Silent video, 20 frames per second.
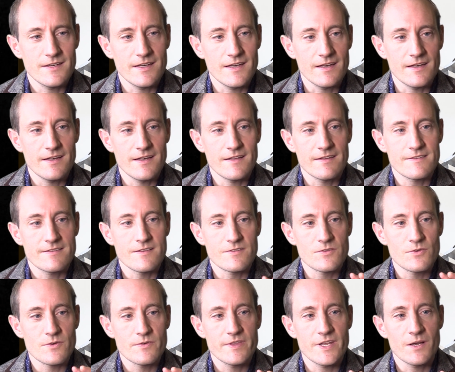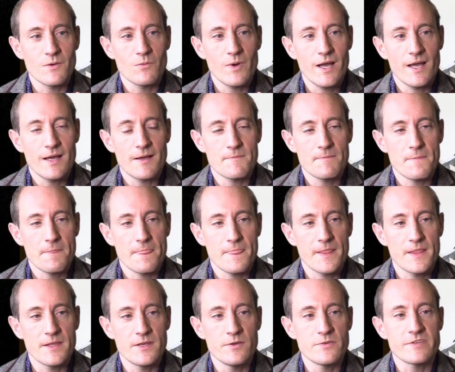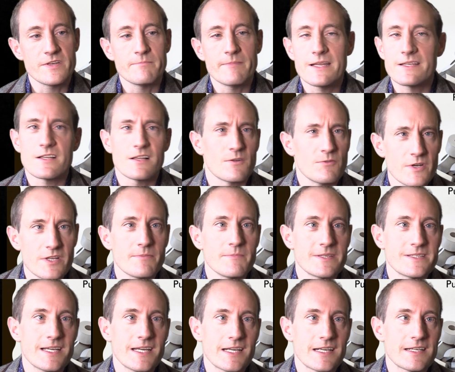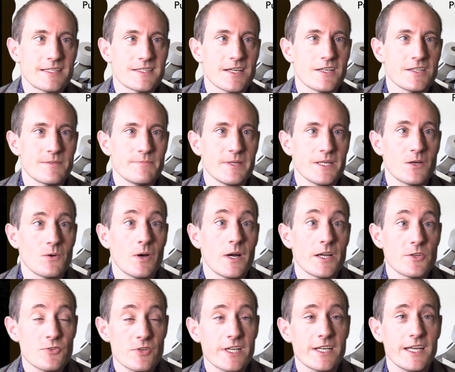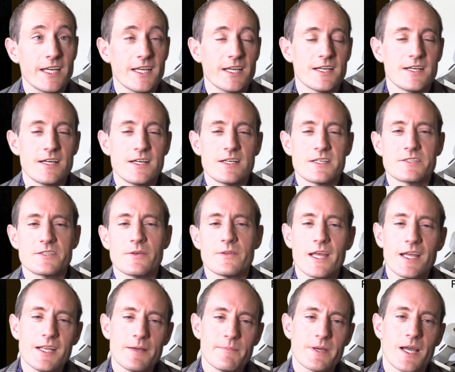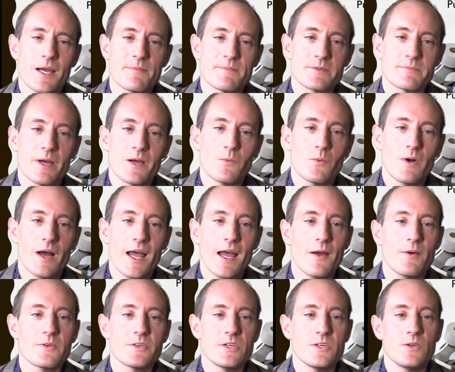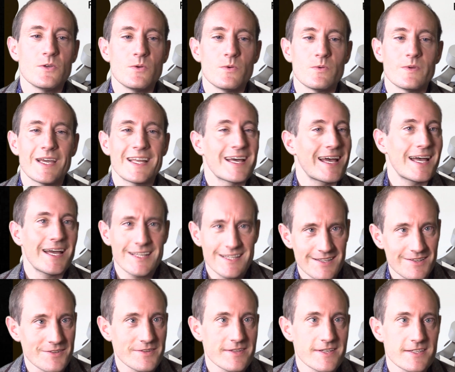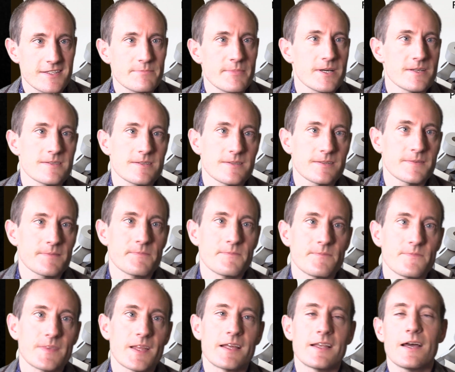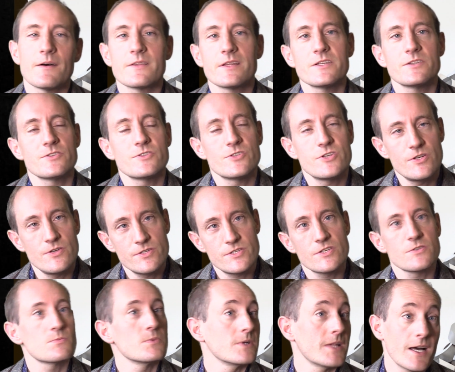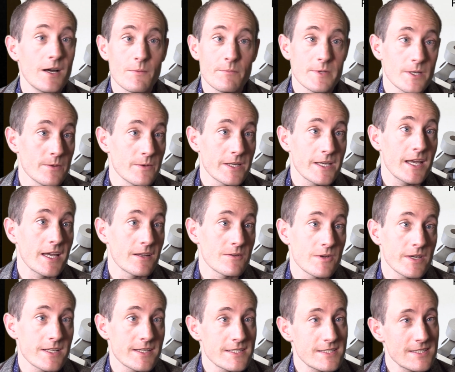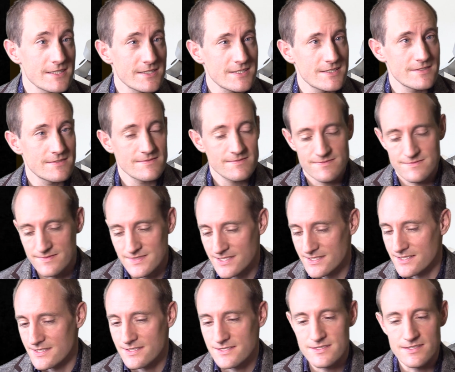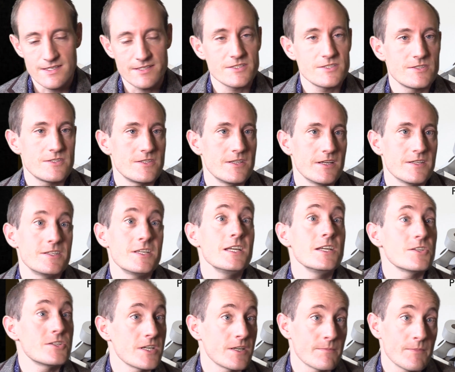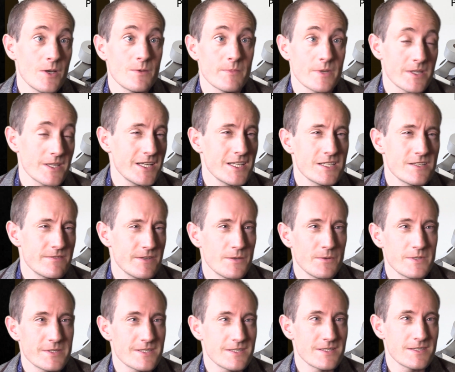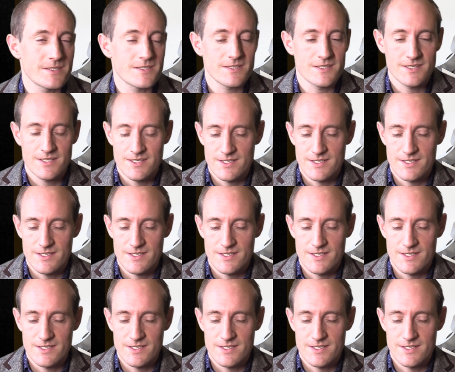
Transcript: it's the sort of thing where using mental arithmetic, it's going to be quite tricky. So then it becomes about, well, how do you get a handle on this puzzle? Now the tutors will help you again, right? This is this is a, a teaching moment. The interview isn't